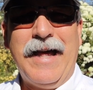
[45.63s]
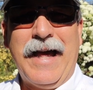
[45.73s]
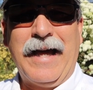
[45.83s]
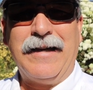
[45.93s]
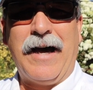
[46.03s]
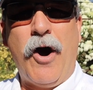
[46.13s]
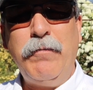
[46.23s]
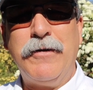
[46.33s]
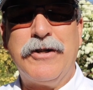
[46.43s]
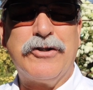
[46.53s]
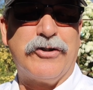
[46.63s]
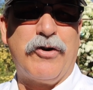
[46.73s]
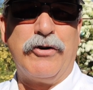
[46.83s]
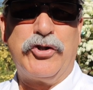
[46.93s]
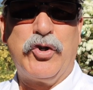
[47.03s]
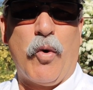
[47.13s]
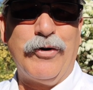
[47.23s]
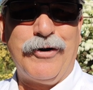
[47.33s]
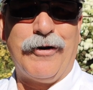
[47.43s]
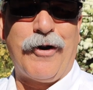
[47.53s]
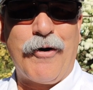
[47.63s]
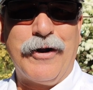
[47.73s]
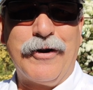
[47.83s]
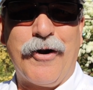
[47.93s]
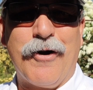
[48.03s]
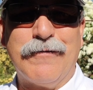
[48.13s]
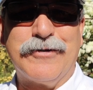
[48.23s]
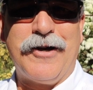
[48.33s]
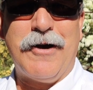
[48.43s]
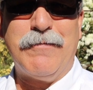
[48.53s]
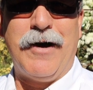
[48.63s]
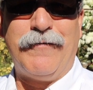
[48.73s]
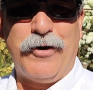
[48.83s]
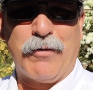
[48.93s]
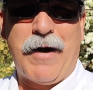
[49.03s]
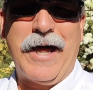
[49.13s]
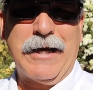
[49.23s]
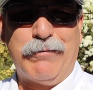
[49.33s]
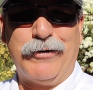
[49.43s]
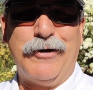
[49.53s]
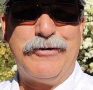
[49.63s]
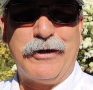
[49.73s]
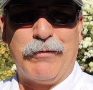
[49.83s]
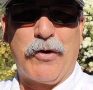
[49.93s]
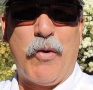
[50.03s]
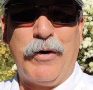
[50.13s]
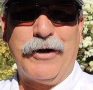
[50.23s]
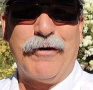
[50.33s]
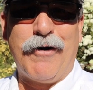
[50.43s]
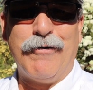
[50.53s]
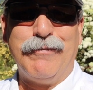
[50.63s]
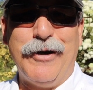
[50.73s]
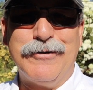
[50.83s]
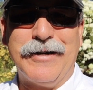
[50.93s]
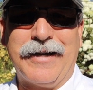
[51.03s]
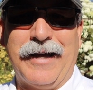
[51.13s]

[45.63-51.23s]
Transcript: And I hope that this is going to shorten your learning curve some if you're writing and producing and recording your own music.